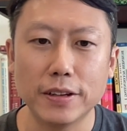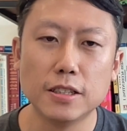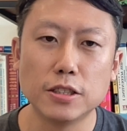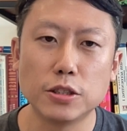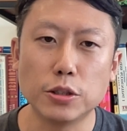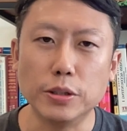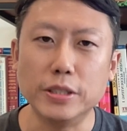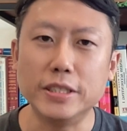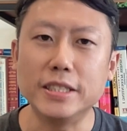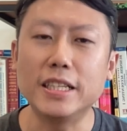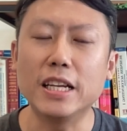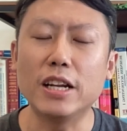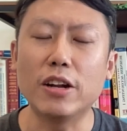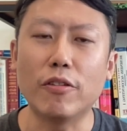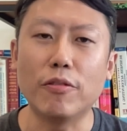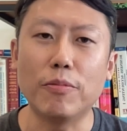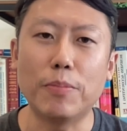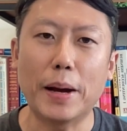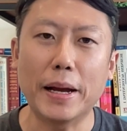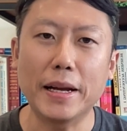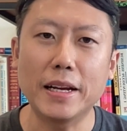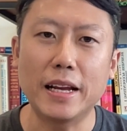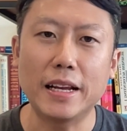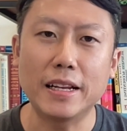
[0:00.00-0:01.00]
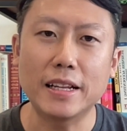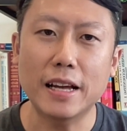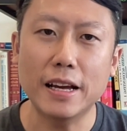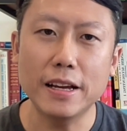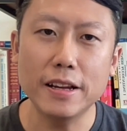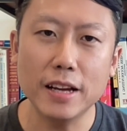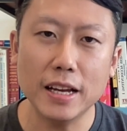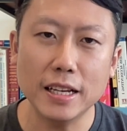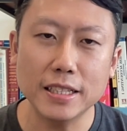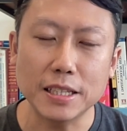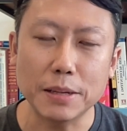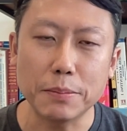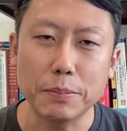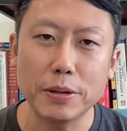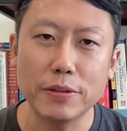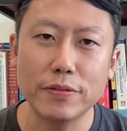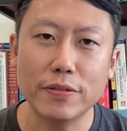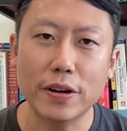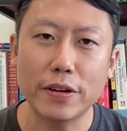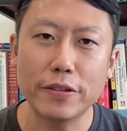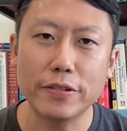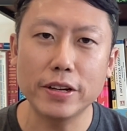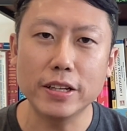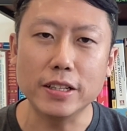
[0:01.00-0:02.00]
So instead of buying the entire S&P
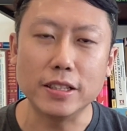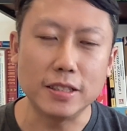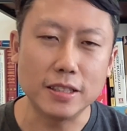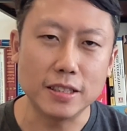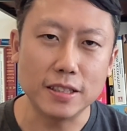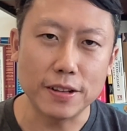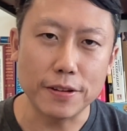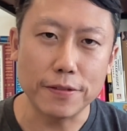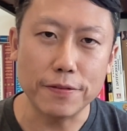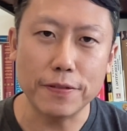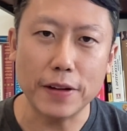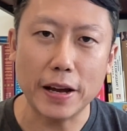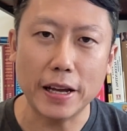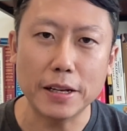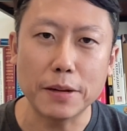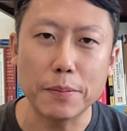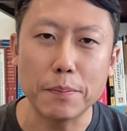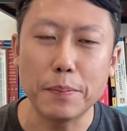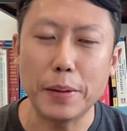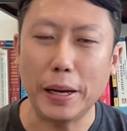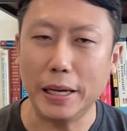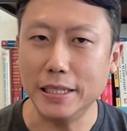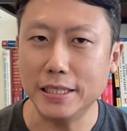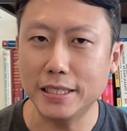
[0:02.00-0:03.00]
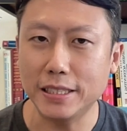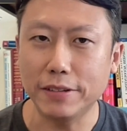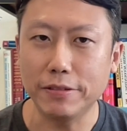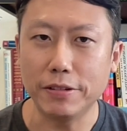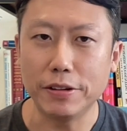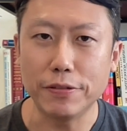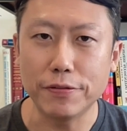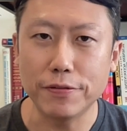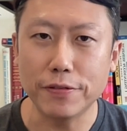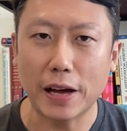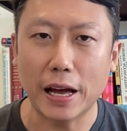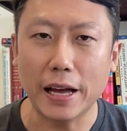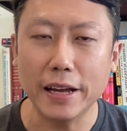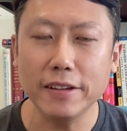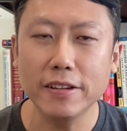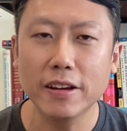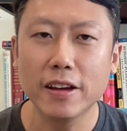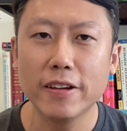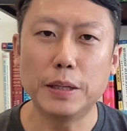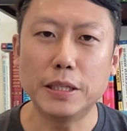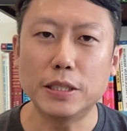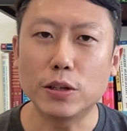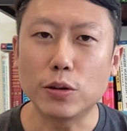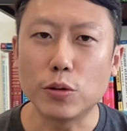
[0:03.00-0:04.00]
500, they find the best
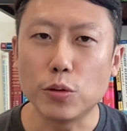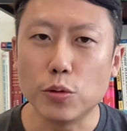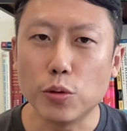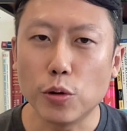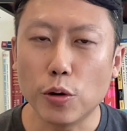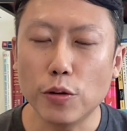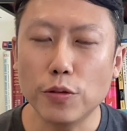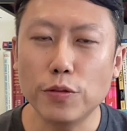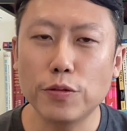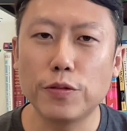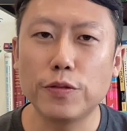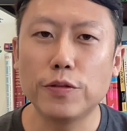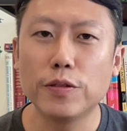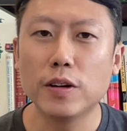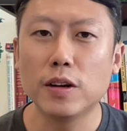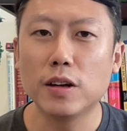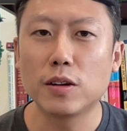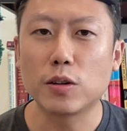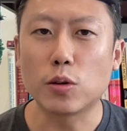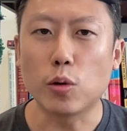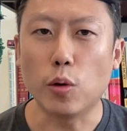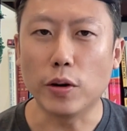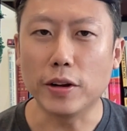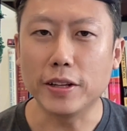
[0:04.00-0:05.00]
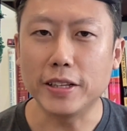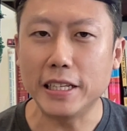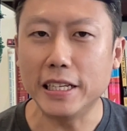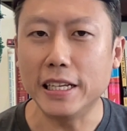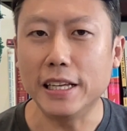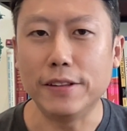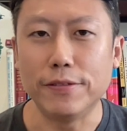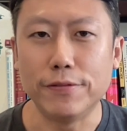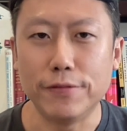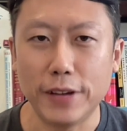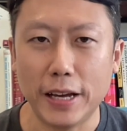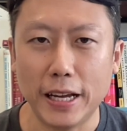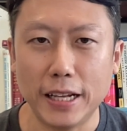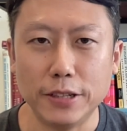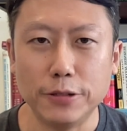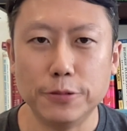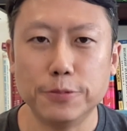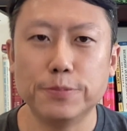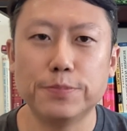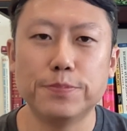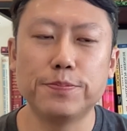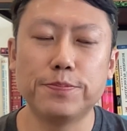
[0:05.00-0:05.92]
75 based on growth, quality, and value.